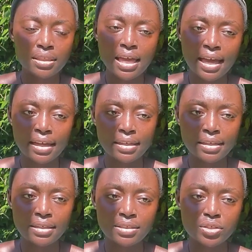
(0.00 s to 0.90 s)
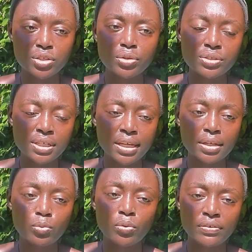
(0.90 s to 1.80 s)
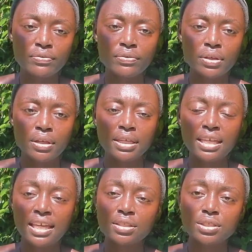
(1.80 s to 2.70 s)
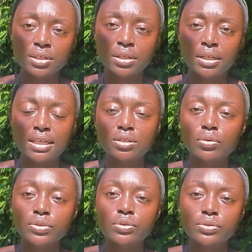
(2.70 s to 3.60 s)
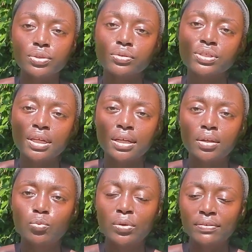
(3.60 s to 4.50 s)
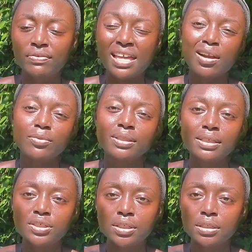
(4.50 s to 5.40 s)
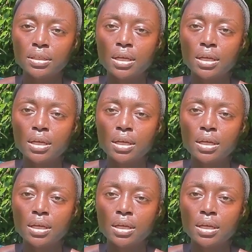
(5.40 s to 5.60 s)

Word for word: that is associated with cancer is also associated with that religion.